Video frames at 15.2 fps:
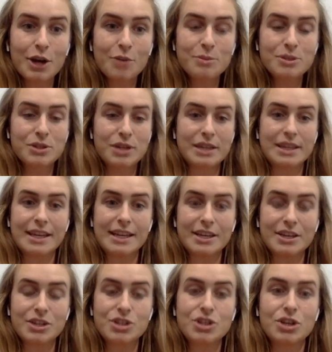I hope, so
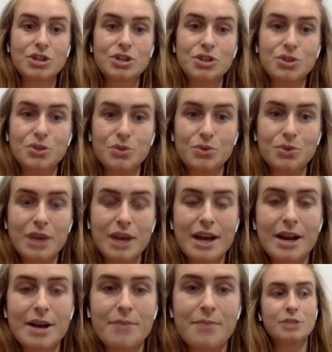that they can start
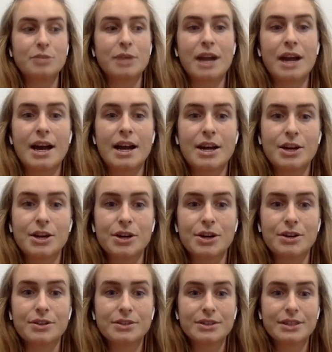to get a little bit
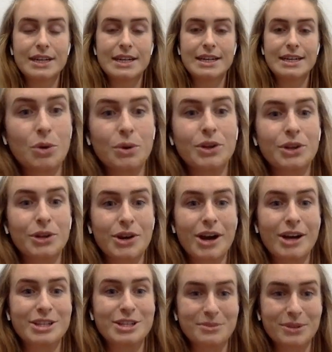higher or lower
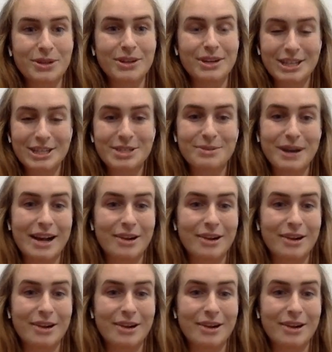their customer